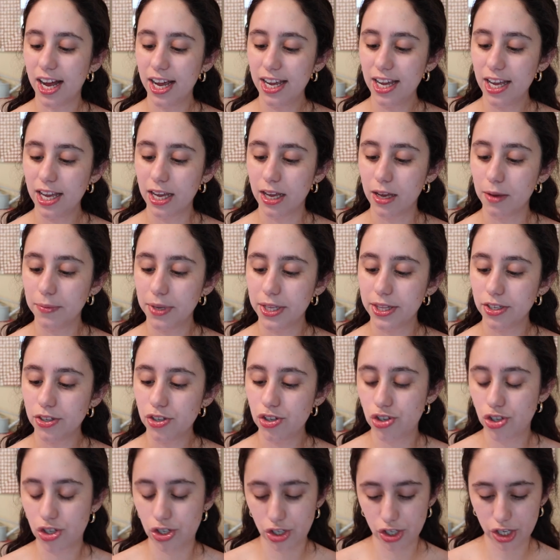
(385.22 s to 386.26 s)
I am in the
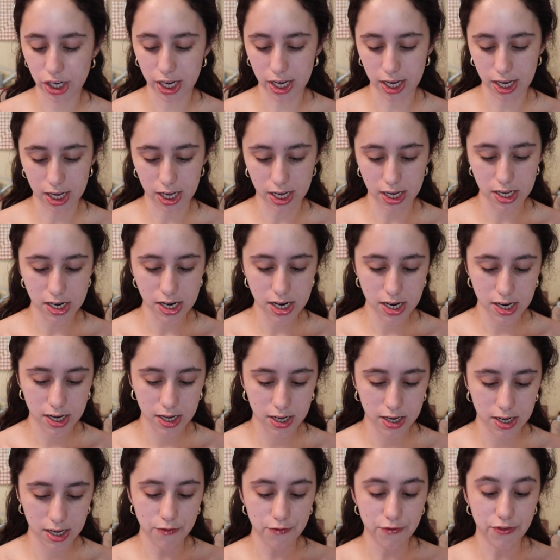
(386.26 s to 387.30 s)
shade
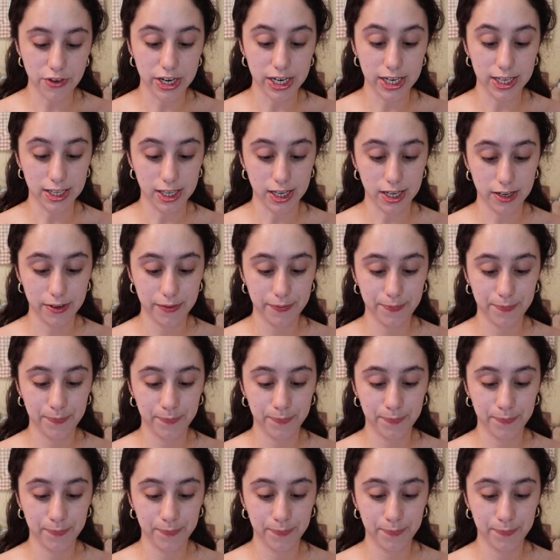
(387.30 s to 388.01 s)
Vanilla.